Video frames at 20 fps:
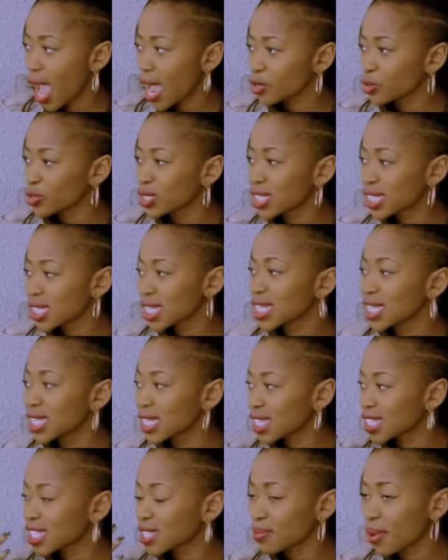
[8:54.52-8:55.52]
and you see
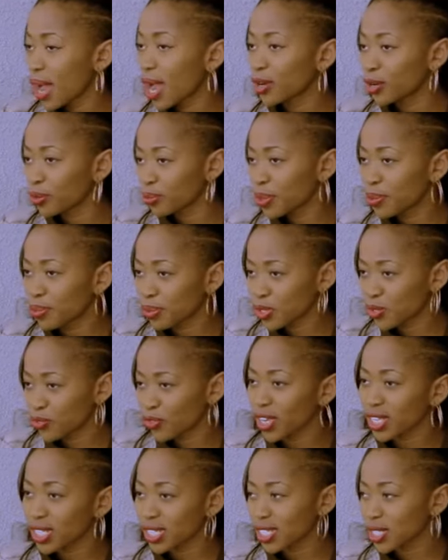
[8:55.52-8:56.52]
the smile on people's
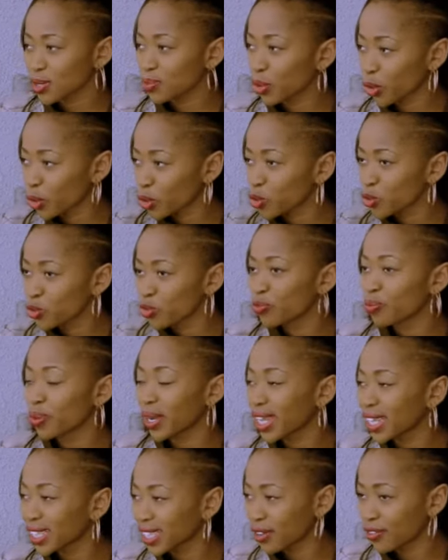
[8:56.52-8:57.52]
faces because you've
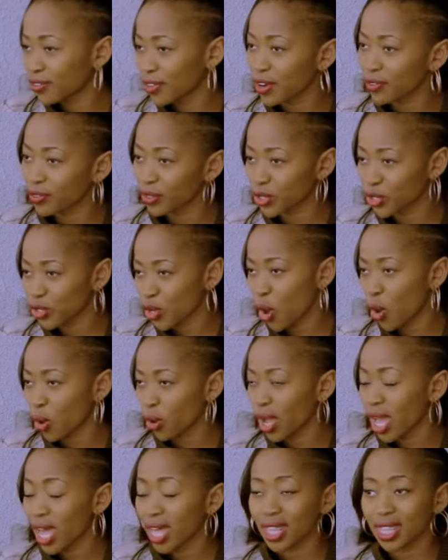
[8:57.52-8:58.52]
played their favorite
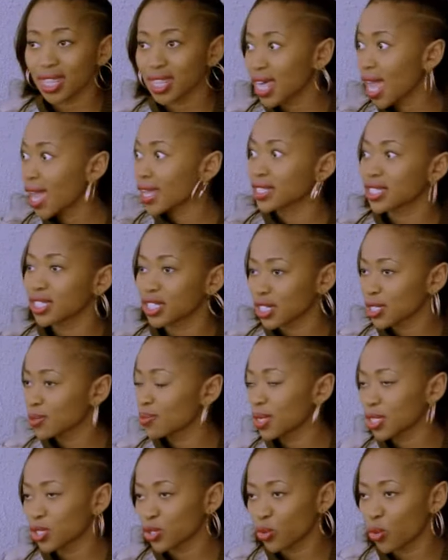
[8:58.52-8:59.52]
song. That just
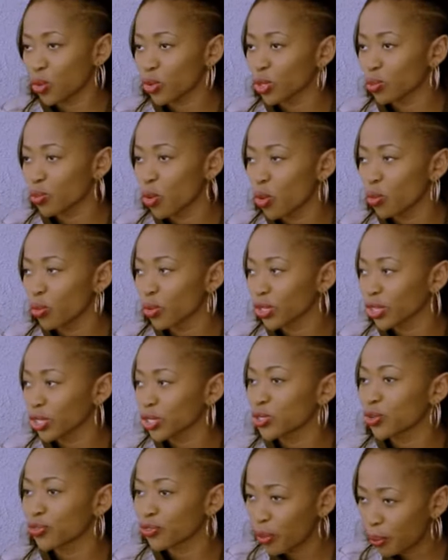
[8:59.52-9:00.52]
makes it all the more worth
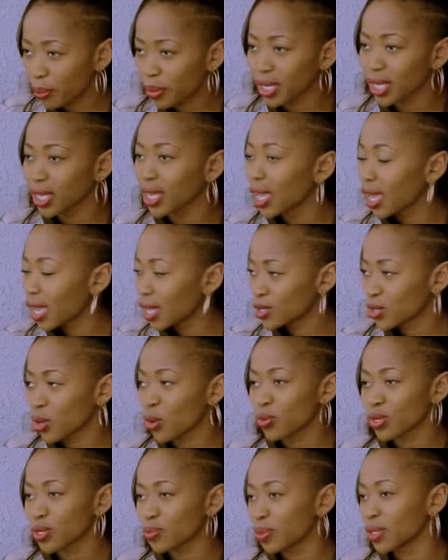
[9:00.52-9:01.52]
it. So for me, it's
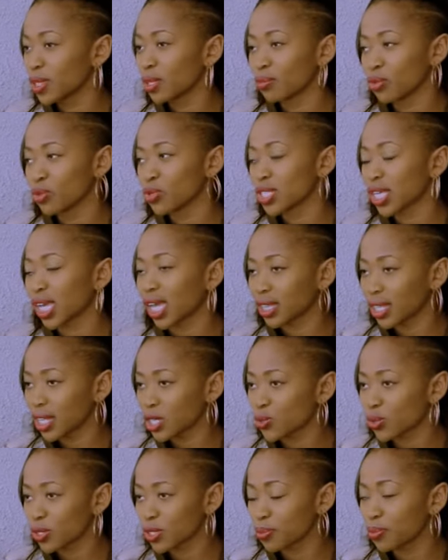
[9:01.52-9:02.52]
always been the music, and
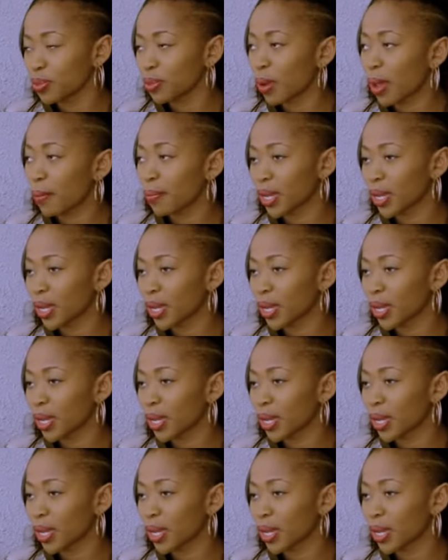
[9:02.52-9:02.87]
that's what's been my